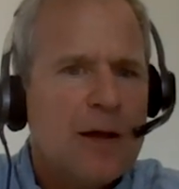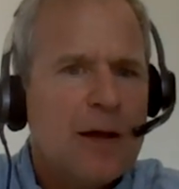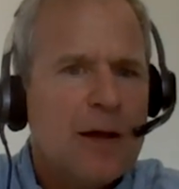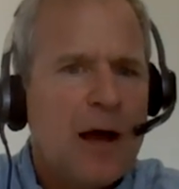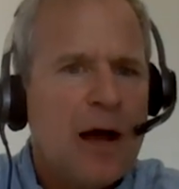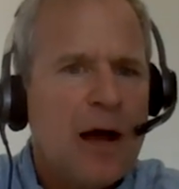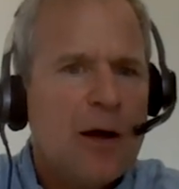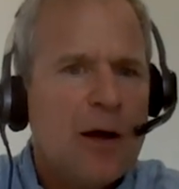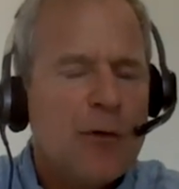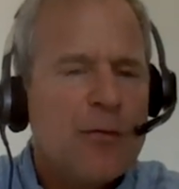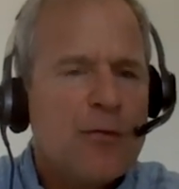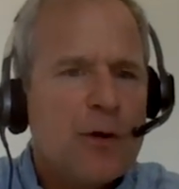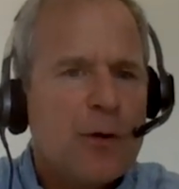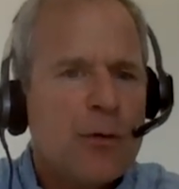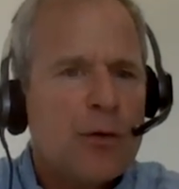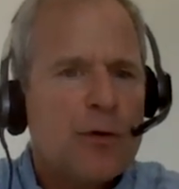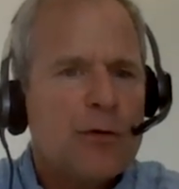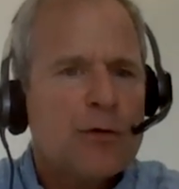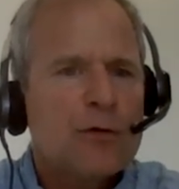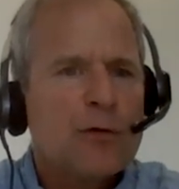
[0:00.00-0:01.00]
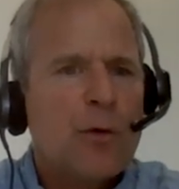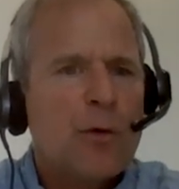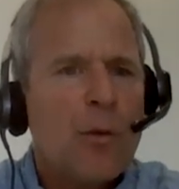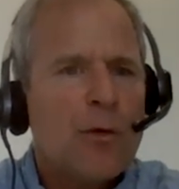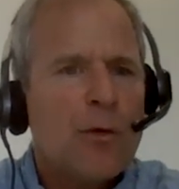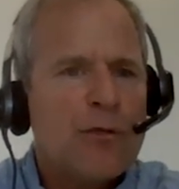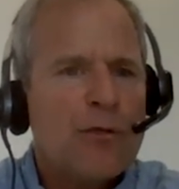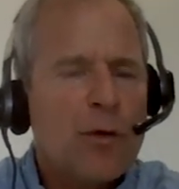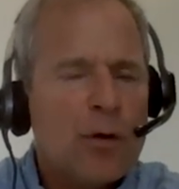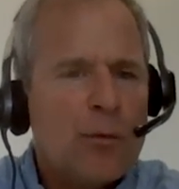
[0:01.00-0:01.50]
I don't think you're going to
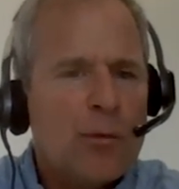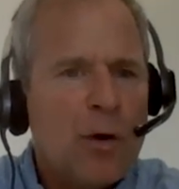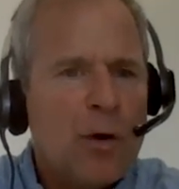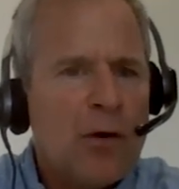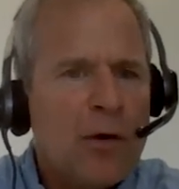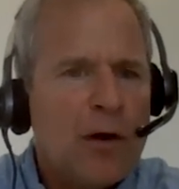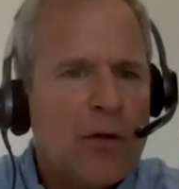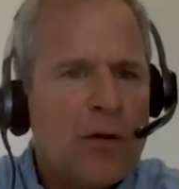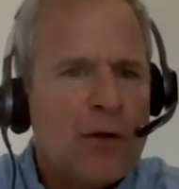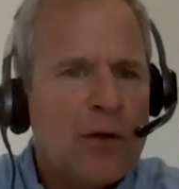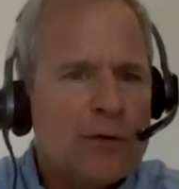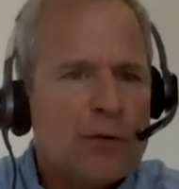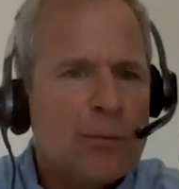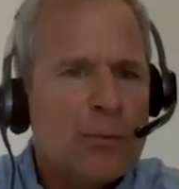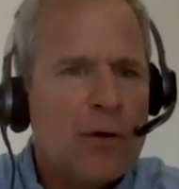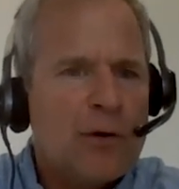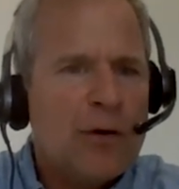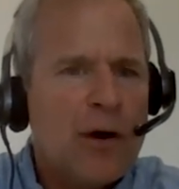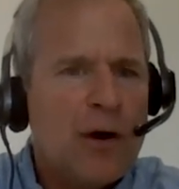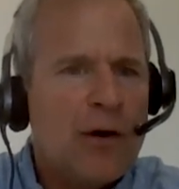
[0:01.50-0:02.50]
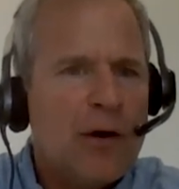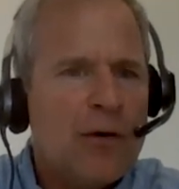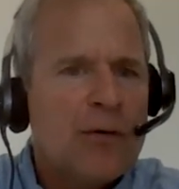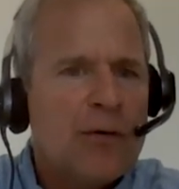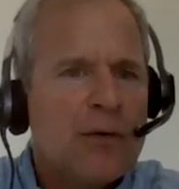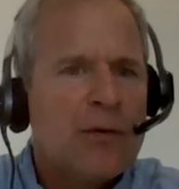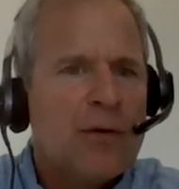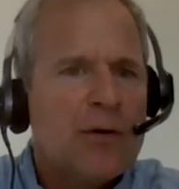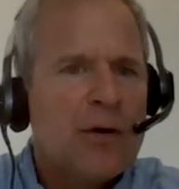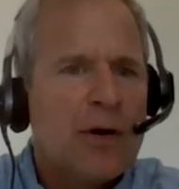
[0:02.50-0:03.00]
score very well on this one. Uh,
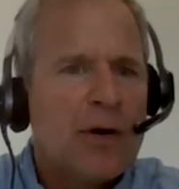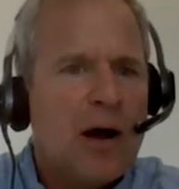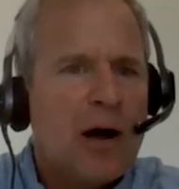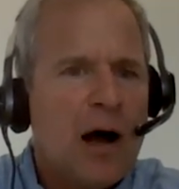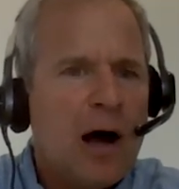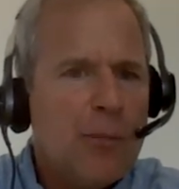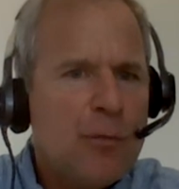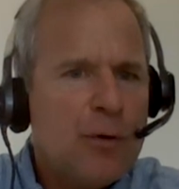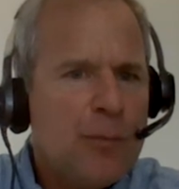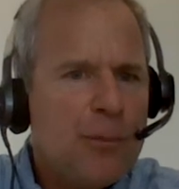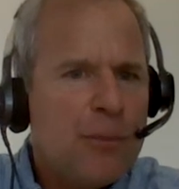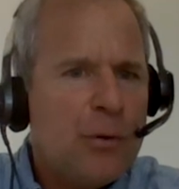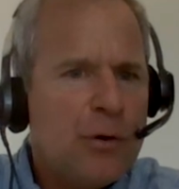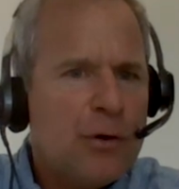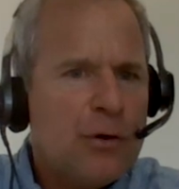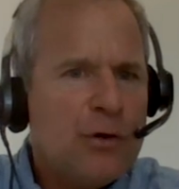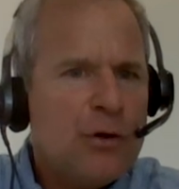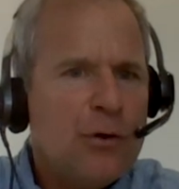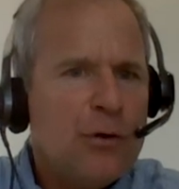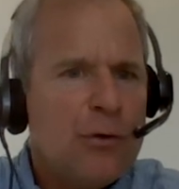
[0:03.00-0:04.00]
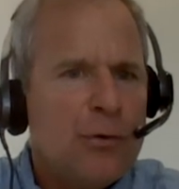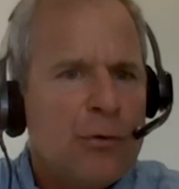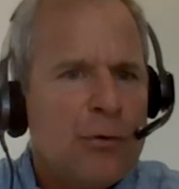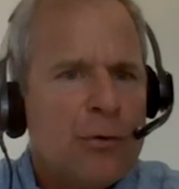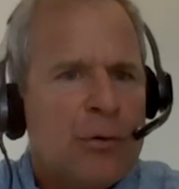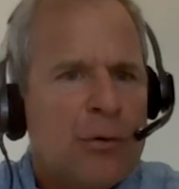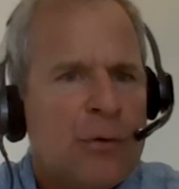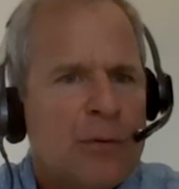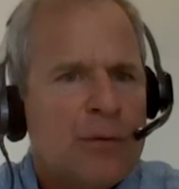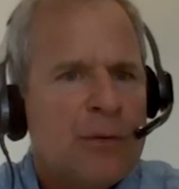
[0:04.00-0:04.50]
I'm going to put
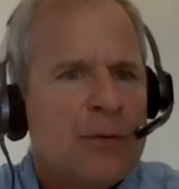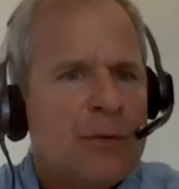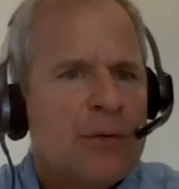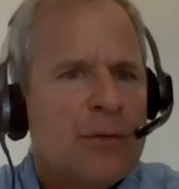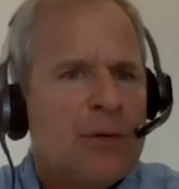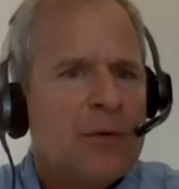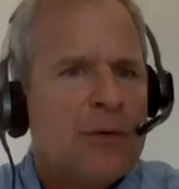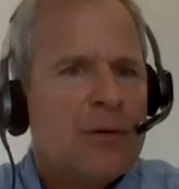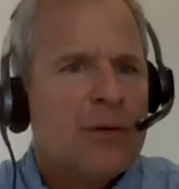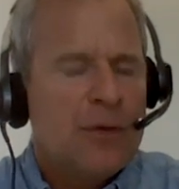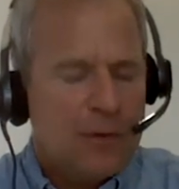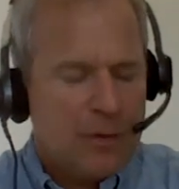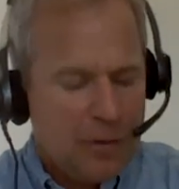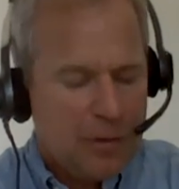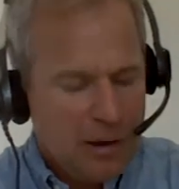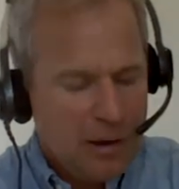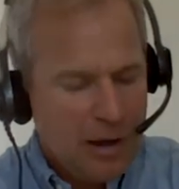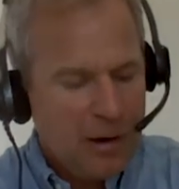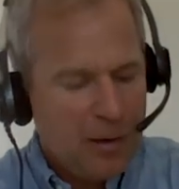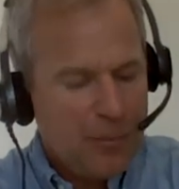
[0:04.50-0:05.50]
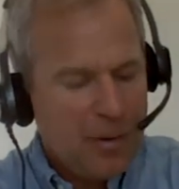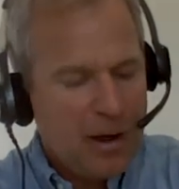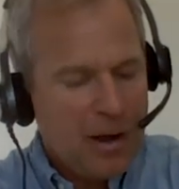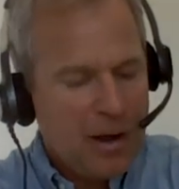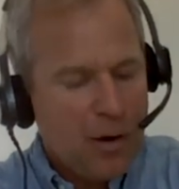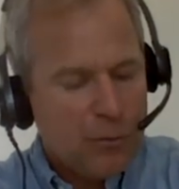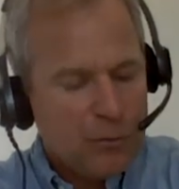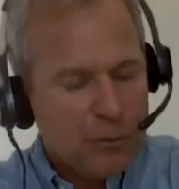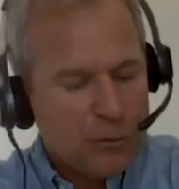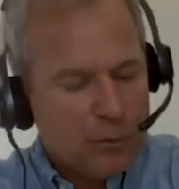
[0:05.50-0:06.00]
you at
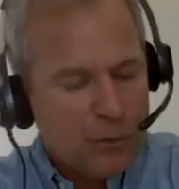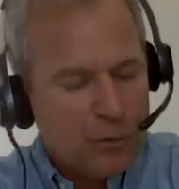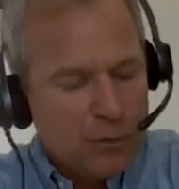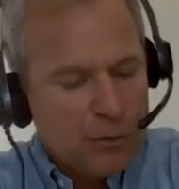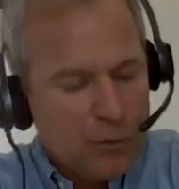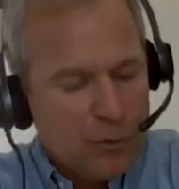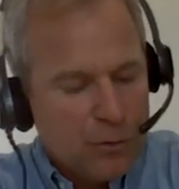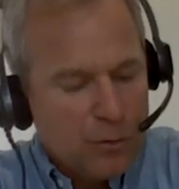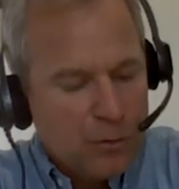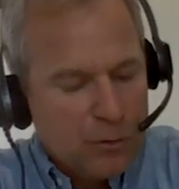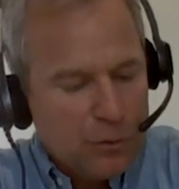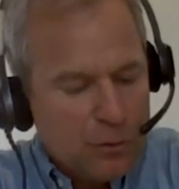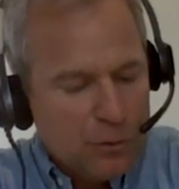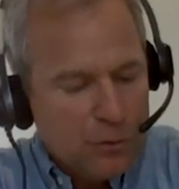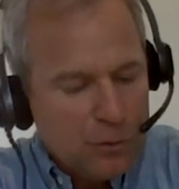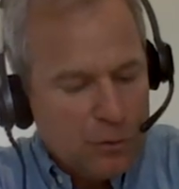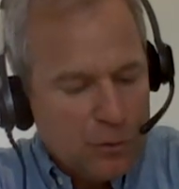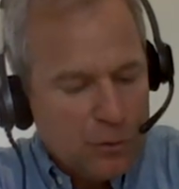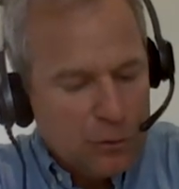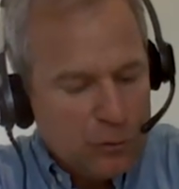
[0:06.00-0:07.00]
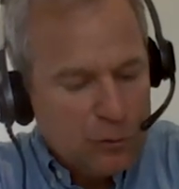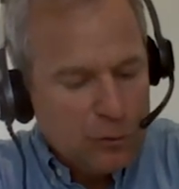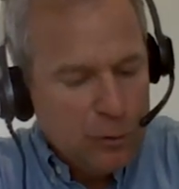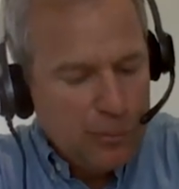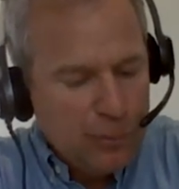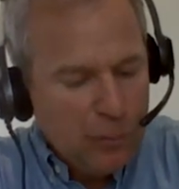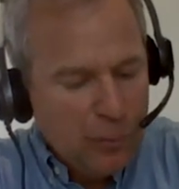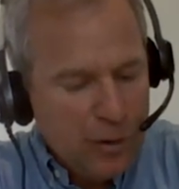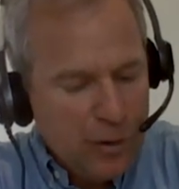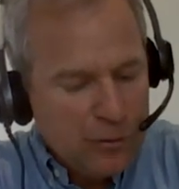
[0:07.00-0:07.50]
about
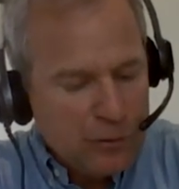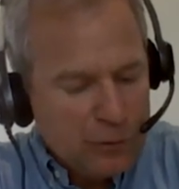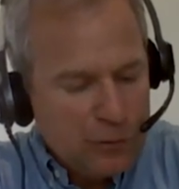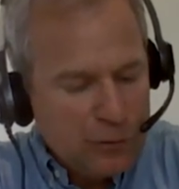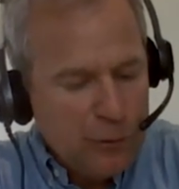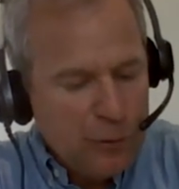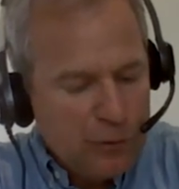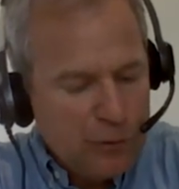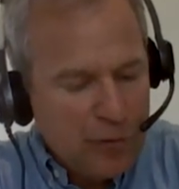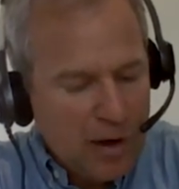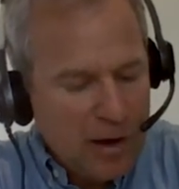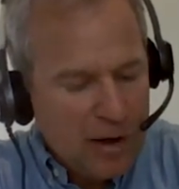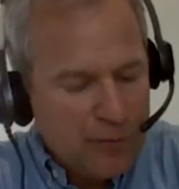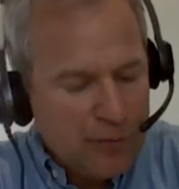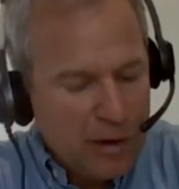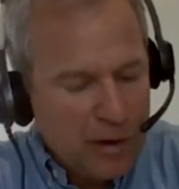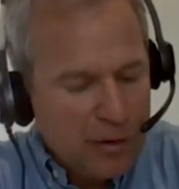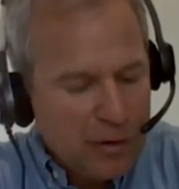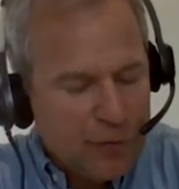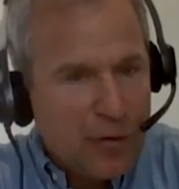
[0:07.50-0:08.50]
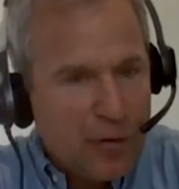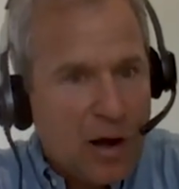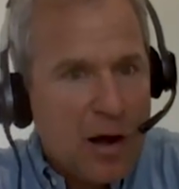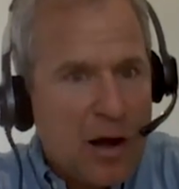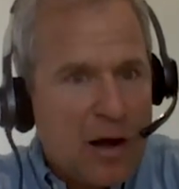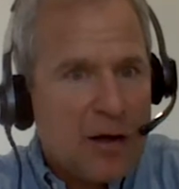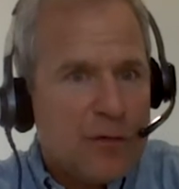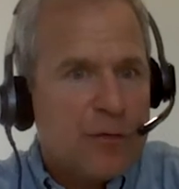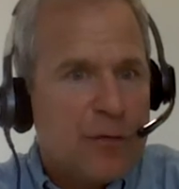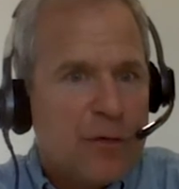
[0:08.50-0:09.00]
2.25 out of
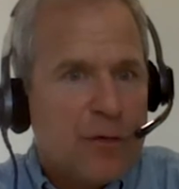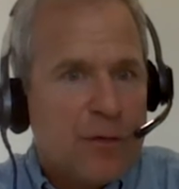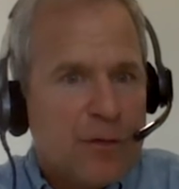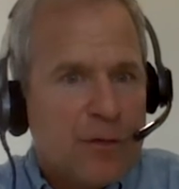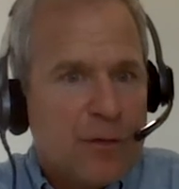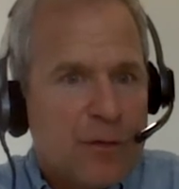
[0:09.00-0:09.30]
5.